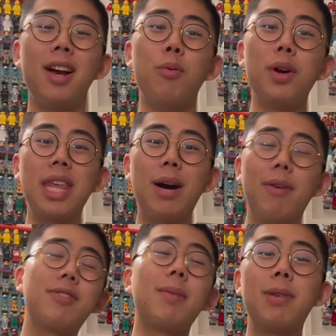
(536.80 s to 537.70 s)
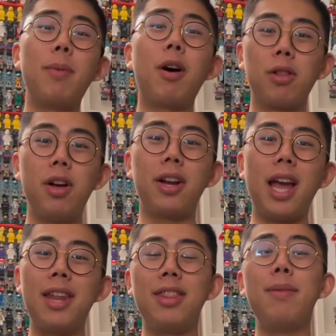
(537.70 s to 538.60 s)
With that, we've summed up our look
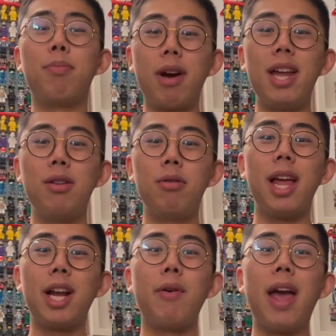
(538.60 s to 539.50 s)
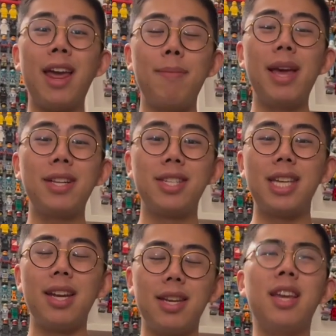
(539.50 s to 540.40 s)
at the brand new LEGO Ant-Man set.